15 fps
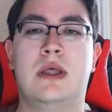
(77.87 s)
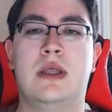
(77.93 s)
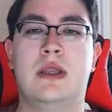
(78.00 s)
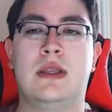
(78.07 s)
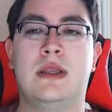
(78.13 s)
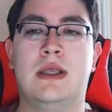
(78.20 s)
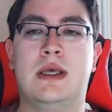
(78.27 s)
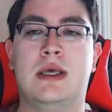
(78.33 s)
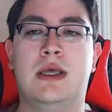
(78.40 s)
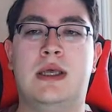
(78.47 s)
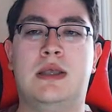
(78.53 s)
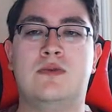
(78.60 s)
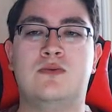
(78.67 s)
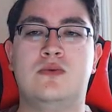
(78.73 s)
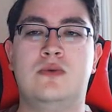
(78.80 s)

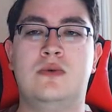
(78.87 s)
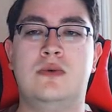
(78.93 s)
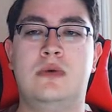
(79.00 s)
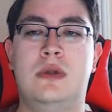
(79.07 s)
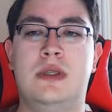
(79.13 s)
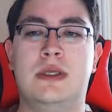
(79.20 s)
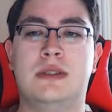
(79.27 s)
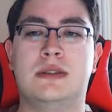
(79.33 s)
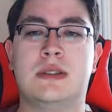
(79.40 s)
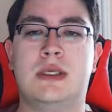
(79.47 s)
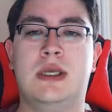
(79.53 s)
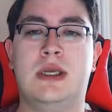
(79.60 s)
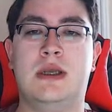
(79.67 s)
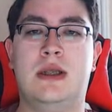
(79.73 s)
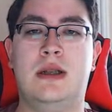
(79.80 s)
a
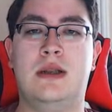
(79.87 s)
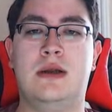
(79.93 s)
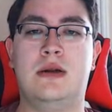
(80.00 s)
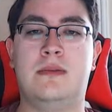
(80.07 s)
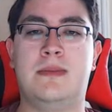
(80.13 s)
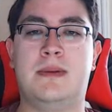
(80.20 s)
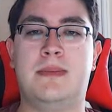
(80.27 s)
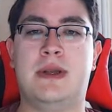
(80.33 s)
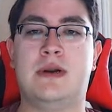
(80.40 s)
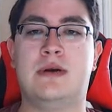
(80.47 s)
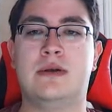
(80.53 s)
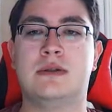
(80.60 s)
little bit better.